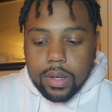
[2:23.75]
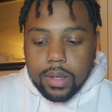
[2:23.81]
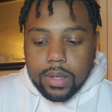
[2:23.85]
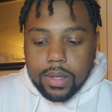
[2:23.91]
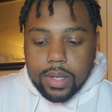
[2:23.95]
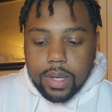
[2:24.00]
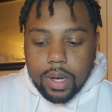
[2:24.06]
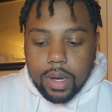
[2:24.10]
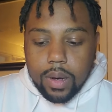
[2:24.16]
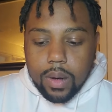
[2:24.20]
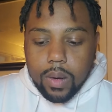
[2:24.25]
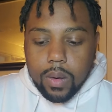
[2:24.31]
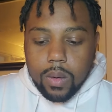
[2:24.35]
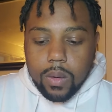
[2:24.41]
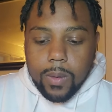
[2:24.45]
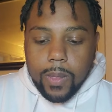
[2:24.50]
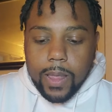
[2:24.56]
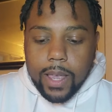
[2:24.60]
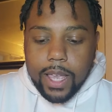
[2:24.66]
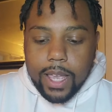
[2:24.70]

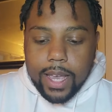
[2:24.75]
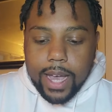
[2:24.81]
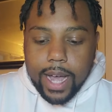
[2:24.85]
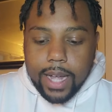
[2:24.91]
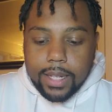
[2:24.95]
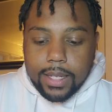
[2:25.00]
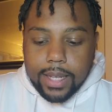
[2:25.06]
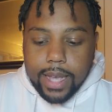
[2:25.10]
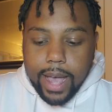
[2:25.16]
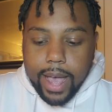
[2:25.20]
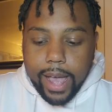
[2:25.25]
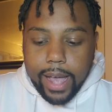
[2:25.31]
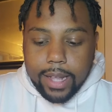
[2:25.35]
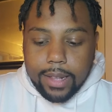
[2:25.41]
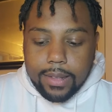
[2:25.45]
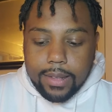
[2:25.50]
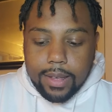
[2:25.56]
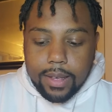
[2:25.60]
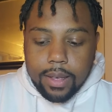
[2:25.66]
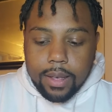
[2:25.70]
So he got into
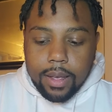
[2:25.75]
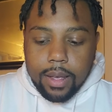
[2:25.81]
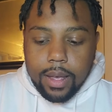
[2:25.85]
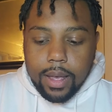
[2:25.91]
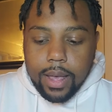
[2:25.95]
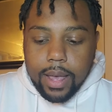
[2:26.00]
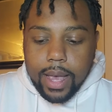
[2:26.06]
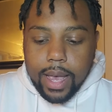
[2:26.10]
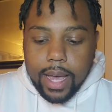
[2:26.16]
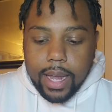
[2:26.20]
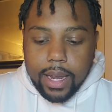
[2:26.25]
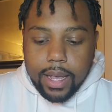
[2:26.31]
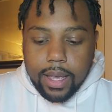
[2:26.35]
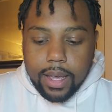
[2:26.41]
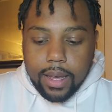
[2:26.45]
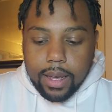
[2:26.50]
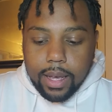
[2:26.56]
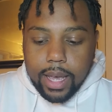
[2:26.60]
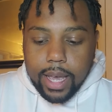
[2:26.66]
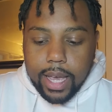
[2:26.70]
acting at a
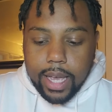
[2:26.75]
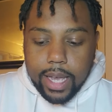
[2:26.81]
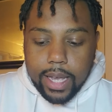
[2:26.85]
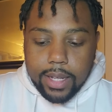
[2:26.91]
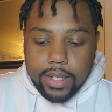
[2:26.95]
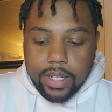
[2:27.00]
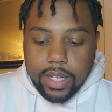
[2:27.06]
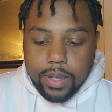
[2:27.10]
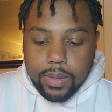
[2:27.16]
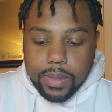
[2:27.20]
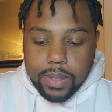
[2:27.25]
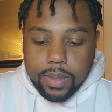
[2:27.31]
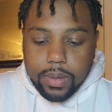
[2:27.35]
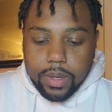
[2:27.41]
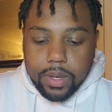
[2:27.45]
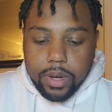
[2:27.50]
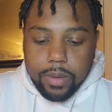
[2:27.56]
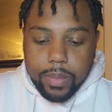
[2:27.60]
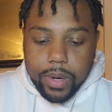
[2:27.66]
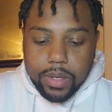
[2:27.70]
young age. He was
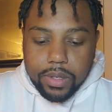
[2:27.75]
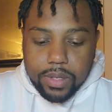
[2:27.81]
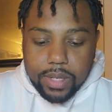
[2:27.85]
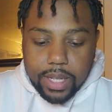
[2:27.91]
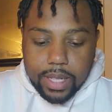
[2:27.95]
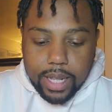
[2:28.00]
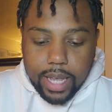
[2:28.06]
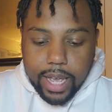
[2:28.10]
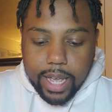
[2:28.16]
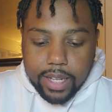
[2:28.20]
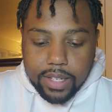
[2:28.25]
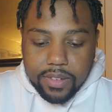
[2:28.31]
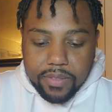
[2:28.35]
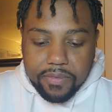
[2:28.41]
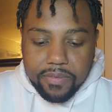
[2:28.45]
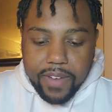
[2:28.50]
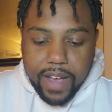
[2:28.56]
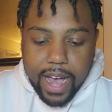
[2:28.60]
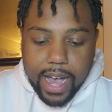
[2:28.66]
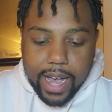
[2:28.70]
doing commercials at the age
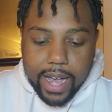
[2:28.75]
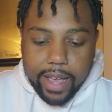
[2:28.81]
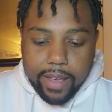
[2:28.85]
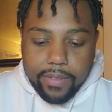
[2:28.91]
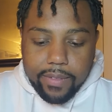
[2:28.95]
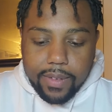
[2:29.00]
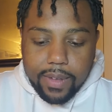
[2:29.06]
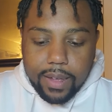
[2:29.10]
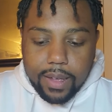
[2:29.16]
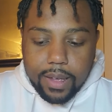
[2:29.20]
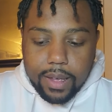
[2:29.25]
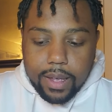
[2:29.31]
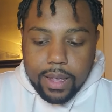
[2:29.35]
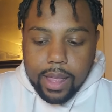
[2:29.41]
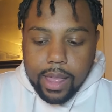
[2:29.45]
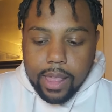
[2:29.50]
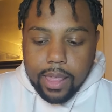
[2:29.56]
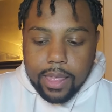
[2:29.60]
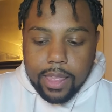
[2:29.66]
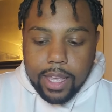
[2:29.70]
of 5.
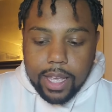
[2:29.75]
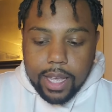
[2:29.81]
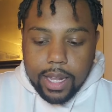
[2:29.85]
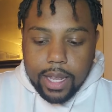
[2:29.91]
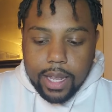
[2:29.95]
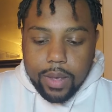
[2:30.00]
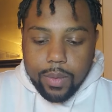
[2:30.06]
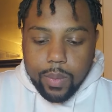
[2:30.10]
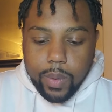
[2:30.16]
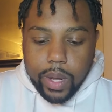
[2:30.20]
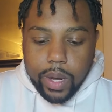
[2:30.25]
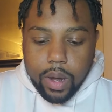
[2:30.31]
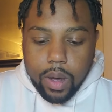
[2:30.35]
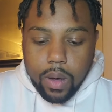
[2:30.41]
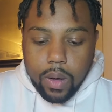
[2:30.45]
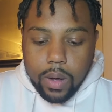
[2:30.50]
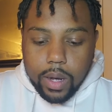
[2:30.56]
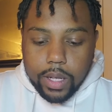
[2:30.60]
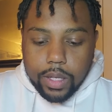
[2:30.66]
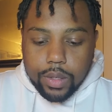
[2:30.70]
Then he went
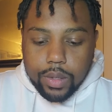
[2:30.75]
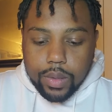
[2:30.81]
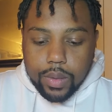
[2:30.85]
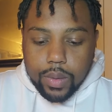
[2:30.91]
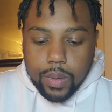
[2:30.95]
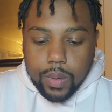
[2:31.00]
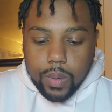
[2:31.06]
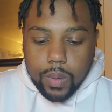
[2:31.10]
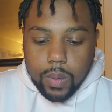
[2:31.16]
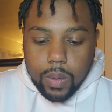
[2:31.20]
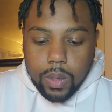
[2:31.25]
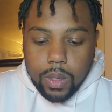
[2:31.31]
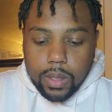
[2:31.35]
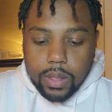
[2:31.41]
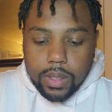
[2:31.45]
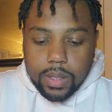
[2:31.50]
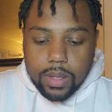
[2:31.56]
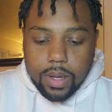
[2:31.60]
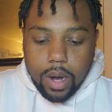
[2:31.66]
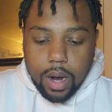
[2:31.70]
on to
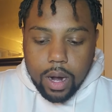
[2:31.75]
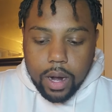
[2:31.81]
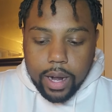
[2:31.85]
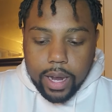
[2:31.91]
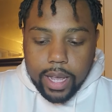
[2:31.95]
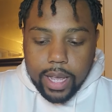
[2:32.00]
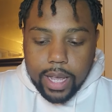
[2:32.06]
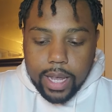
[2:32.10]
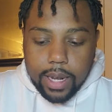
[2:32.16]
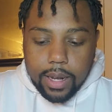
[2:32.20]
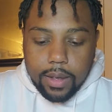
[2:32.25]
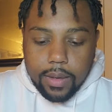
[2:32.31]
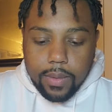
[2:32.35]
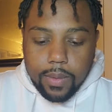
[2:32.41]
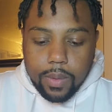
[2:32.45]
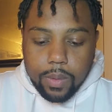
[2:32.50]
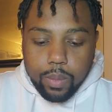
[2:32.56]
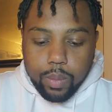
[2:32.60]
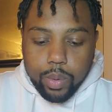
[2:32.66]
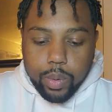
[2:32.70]
star in
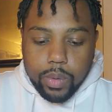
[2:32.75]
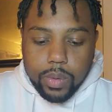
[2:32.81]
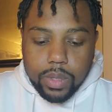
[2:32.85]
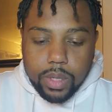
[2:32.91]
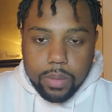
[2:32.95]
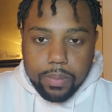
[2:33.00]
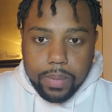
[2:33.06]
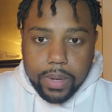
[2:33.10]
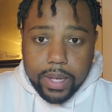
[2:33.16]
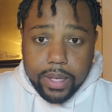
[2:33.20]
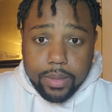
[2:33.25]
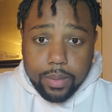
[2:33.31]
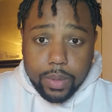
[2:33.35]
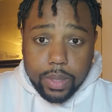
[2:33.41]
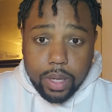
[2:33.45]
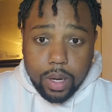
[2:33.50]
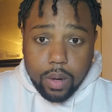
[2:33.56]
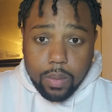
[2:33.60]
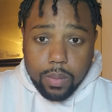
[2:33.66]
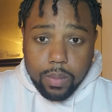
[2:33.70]
Brewster Place
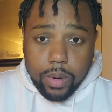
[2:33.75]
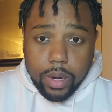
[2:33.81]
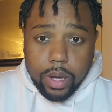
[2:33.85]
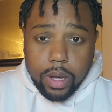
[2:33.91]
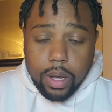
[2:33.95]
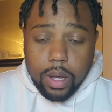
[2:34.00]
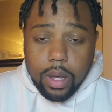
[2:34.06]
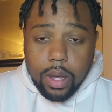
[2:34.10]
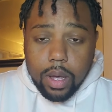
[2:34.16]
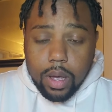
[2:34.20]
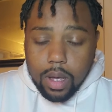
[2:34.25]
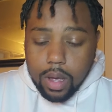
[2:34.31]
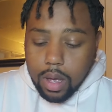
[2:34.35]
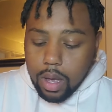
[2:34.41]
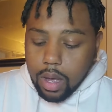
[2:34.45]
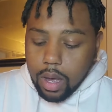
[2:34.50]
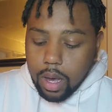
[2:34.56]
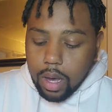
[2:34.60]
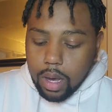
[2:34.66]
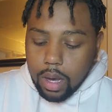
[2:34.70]
with Oprah
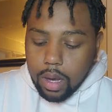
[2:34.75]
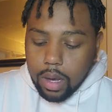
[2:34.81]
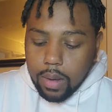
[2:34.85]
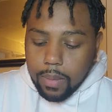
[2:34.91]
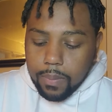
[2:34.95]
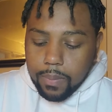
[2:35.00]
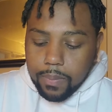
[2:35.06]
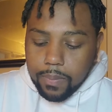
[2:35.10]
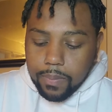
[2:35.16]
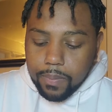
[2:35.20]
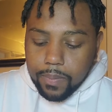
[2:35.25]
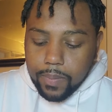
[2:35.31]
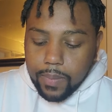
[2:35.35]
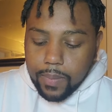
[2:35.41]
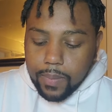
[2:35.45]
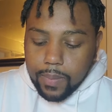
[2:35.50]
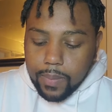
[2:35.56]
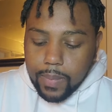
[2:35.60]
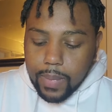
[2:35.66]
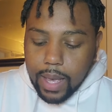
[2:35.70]

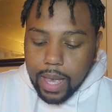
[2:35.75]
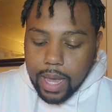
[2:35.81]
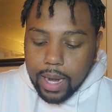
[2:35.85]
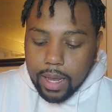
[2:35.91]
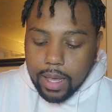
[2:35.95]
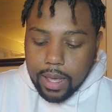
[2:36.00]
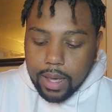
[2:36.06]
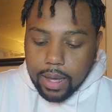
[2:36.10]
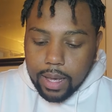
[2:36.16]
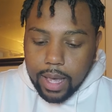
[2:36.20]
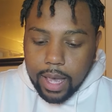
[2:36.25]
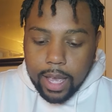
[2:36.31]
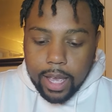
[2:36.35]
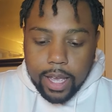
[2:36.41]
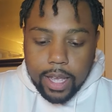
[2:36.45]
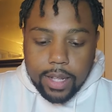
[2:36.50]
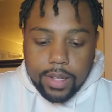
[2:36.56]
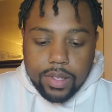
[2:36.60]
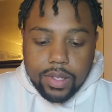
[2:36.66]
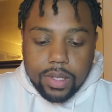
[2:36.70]
at a young
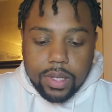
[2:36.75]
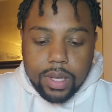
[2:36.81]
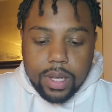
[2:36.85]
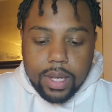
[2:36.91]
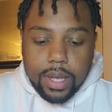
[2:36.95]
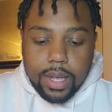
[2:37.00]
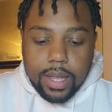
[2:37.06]
age.